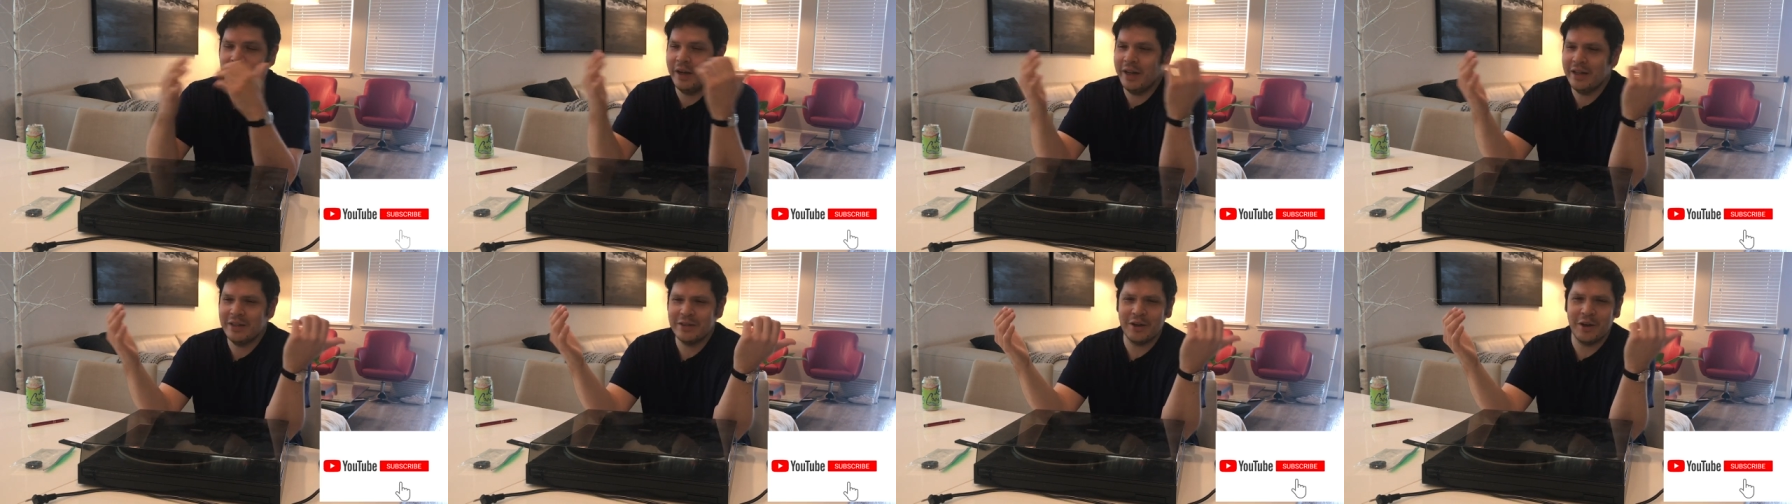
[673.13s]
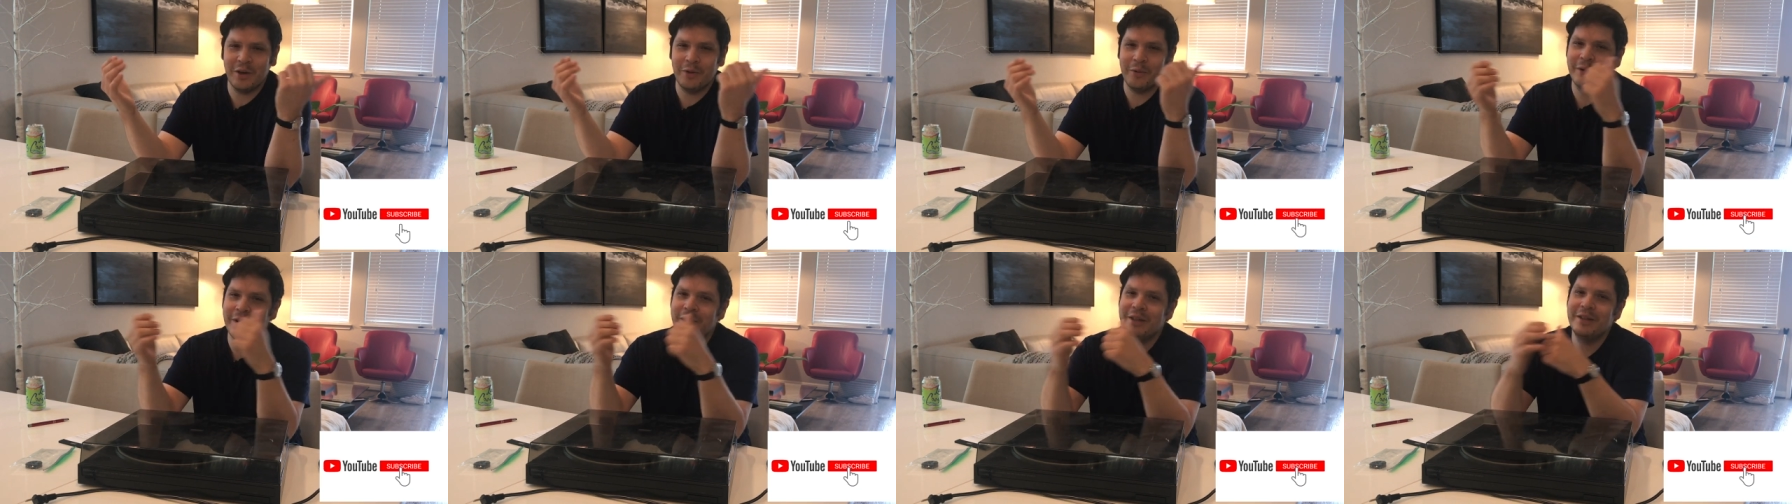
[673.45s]
As
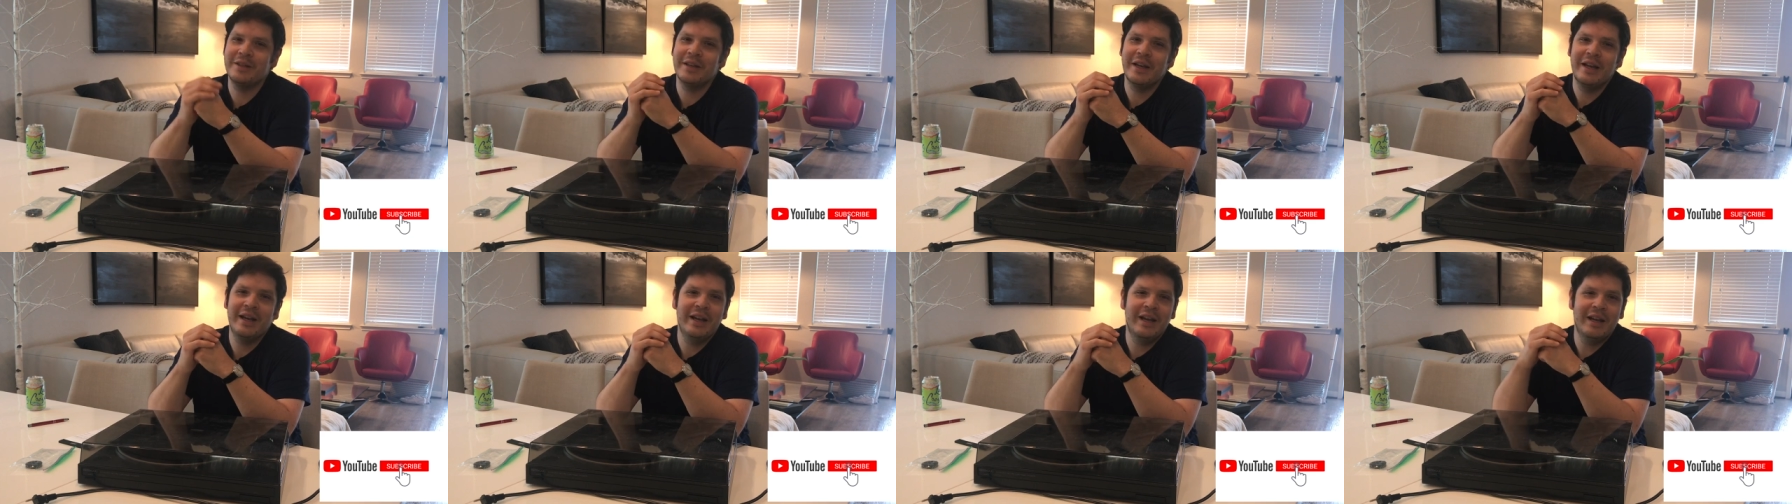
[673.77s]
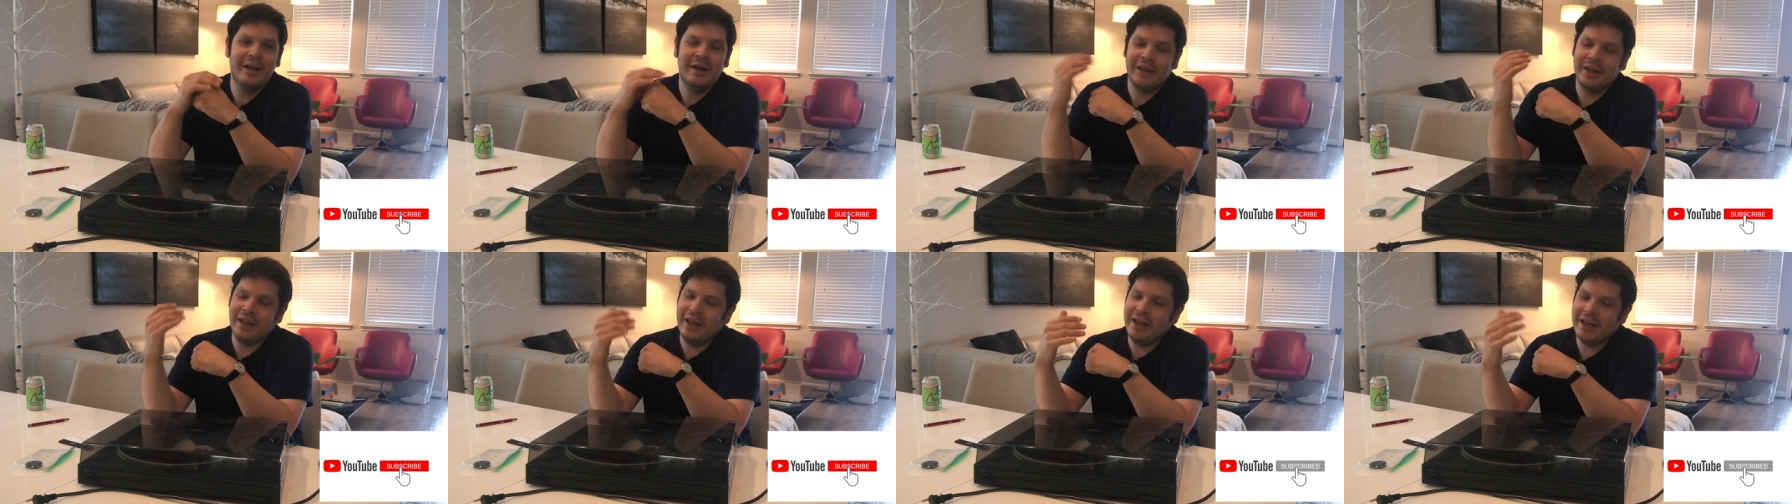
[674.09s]
always,
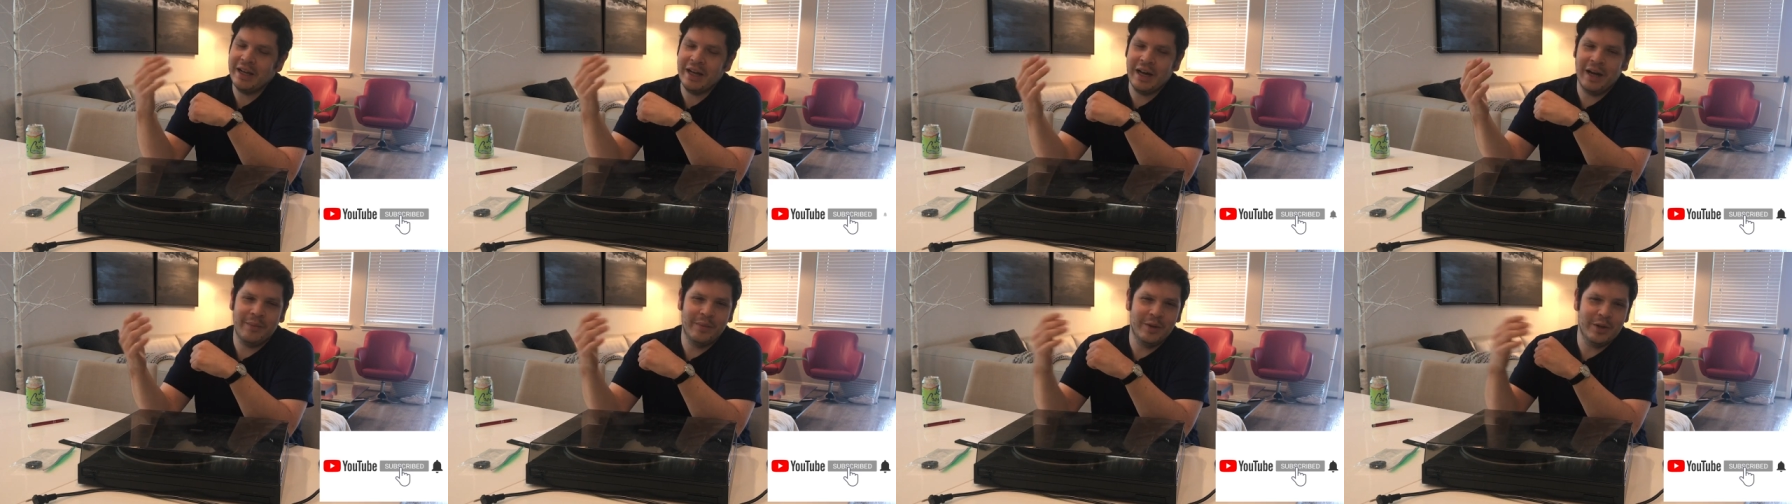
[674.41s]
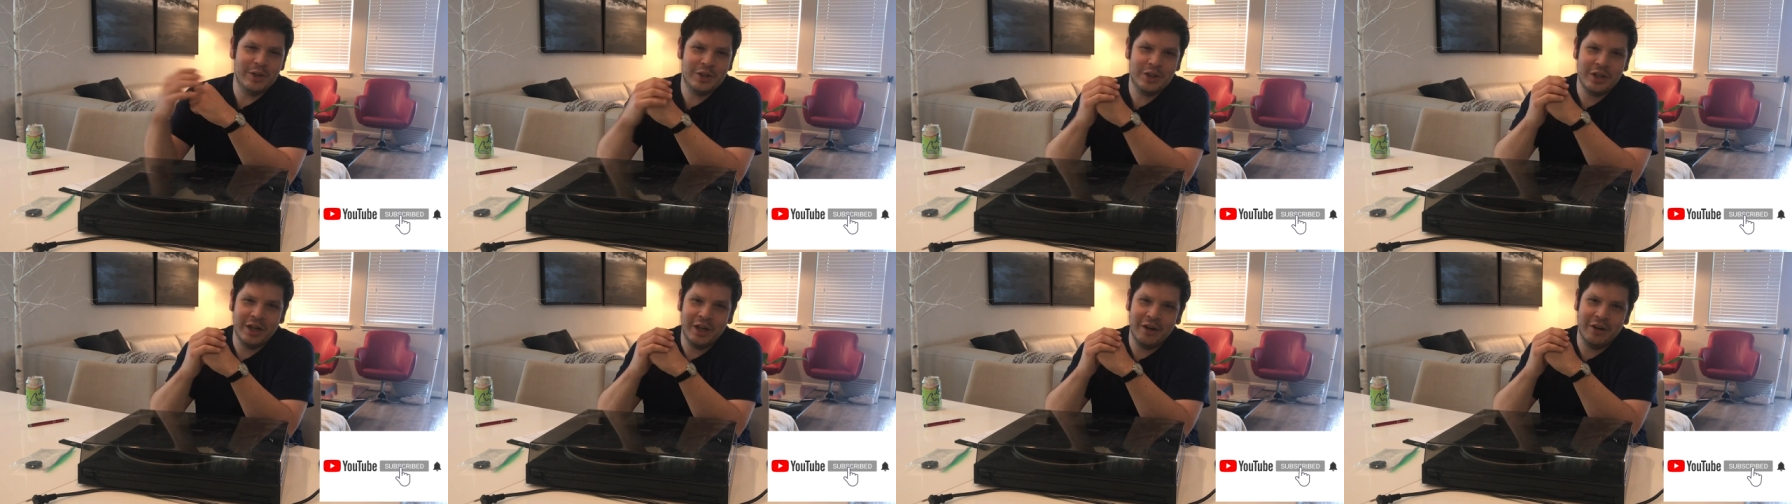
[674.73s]
like,
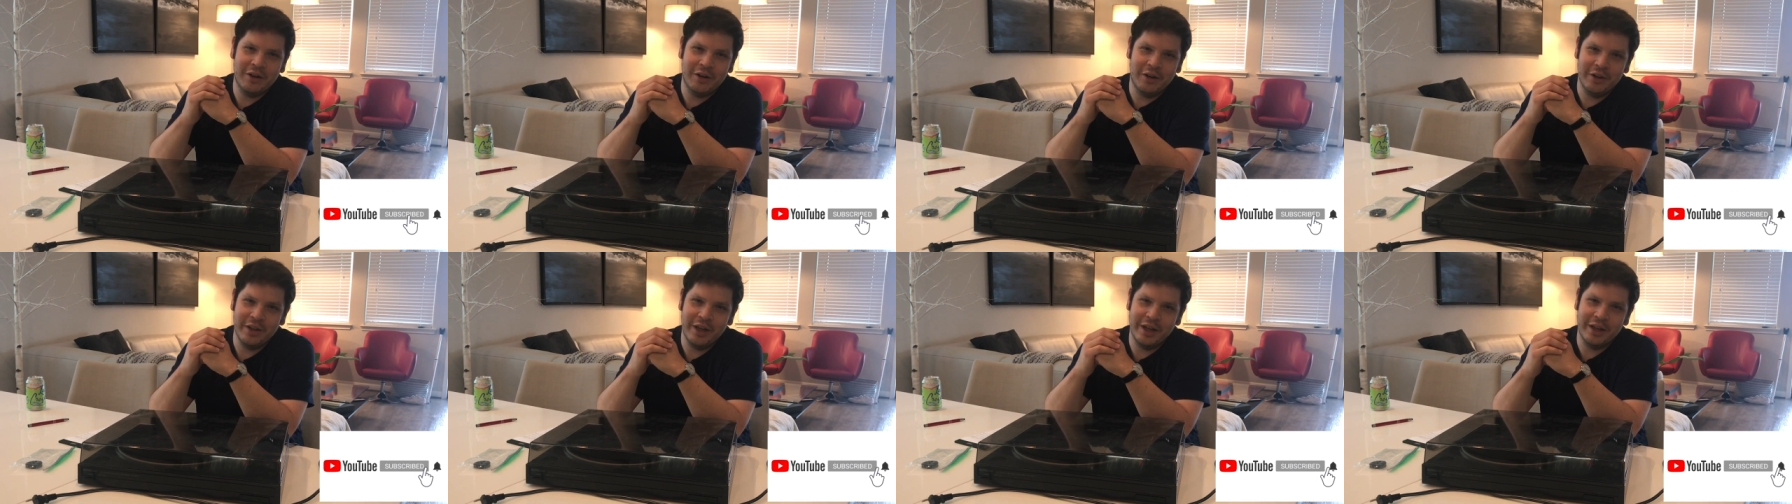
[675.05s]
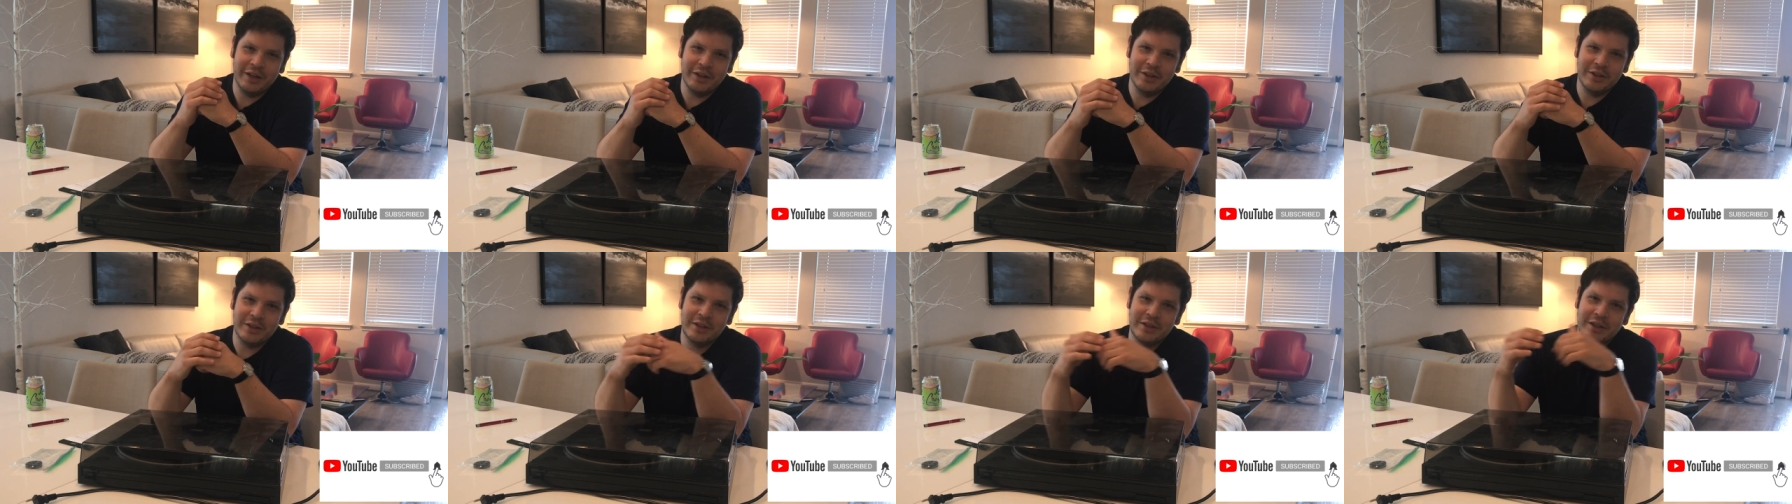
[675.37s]
comment, share, all that
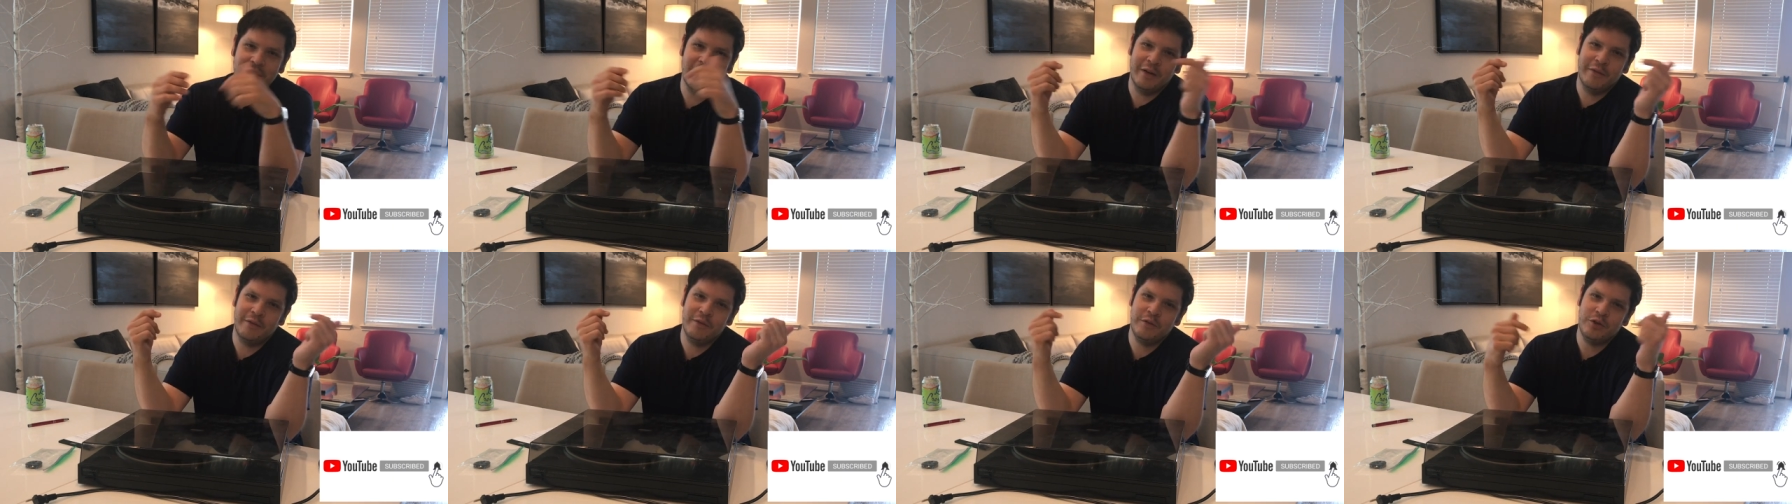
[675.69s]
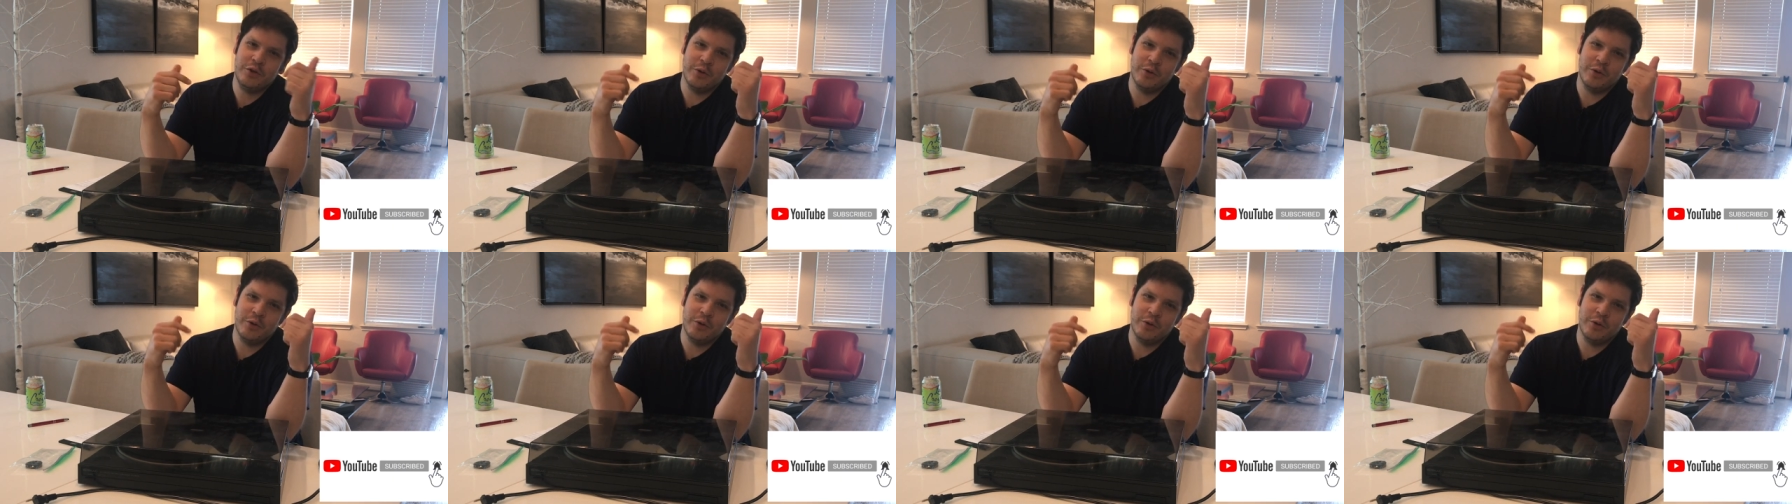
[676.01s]
good stuff.